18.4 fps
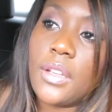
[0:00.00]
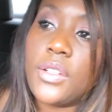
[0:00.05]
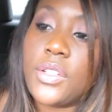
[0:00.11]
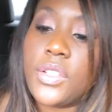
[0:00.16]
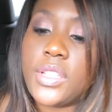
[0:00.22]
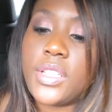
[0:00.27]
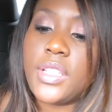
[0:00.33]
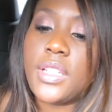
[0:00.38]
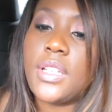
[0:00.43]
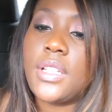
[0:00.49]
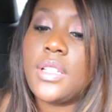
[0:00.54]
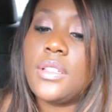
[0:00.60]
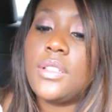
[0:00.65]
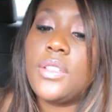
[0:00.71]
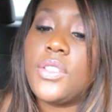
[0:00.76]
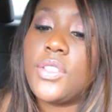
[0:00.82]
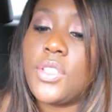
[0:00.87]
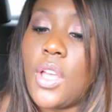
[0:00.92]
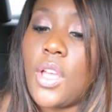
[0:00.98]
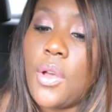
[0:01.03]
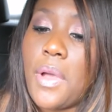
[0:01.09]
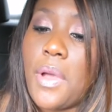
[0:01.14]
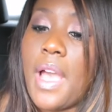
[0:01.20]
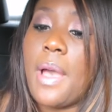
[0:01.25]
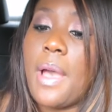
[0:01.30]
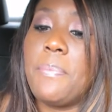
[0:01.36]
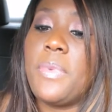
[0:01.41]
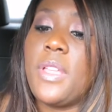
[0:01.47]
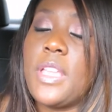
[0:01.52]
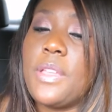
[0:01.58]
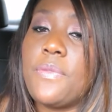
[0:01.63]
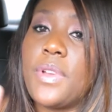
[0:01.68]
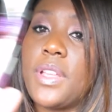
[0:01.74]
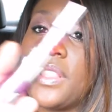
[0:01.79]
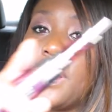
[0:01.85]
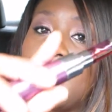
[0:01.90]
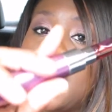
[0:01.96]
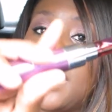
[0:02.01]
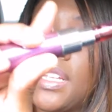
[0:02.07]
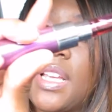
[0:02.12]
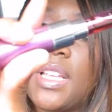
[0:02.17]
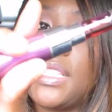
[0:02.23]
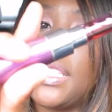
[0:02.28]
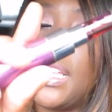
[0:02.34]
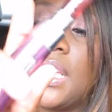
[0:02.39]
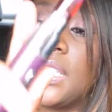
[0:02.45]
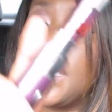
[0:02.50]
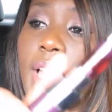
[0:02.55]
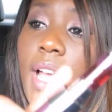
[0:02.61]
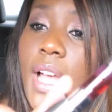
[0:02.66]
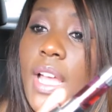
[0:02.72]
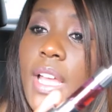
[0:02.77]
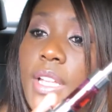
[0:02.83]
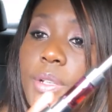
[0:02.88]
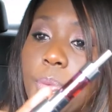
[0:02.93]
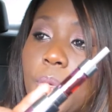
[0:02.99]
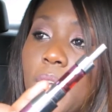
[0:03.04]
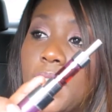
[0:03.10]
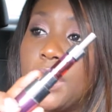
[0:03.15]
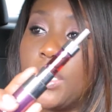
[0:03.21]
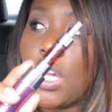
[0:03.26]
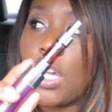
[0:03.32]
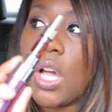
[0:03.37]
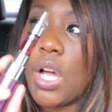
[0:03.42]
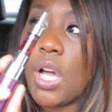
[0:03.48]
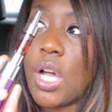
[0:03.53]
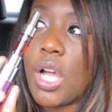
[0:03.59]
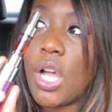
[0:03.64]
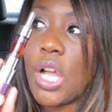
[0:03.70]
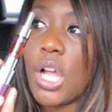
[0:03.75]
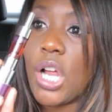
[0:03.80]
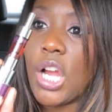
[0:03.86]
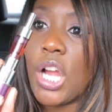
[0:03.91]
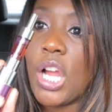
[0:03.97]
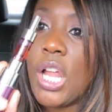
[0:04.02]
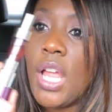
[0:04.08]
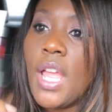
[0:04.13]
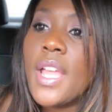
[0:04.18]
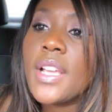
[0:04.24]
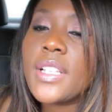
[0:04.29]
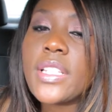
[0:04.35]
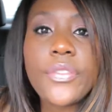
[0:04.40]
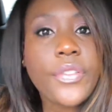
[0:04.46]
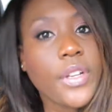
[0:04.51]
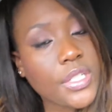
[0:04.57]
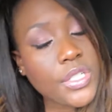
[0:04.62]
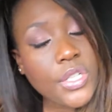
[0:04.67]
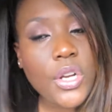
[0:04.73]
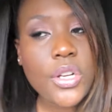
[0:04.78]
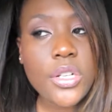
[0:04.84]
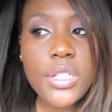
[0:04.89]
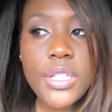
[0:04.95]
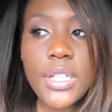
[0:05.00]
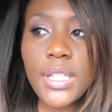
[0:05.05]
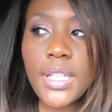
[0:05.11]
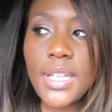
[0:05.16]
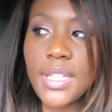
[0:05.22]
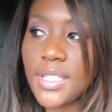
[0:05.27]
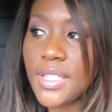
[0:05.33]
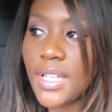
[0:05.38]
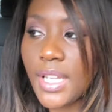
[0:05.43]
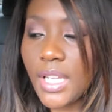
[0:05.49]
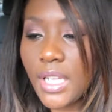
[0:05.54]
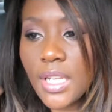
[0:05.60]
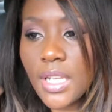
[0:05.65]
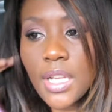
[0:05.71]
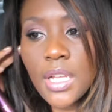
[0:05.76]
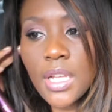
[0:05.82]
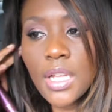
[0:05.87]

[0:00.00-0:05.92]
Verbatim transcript: are still so happy with the Tesla Sidewinder. Except for I charged it last night.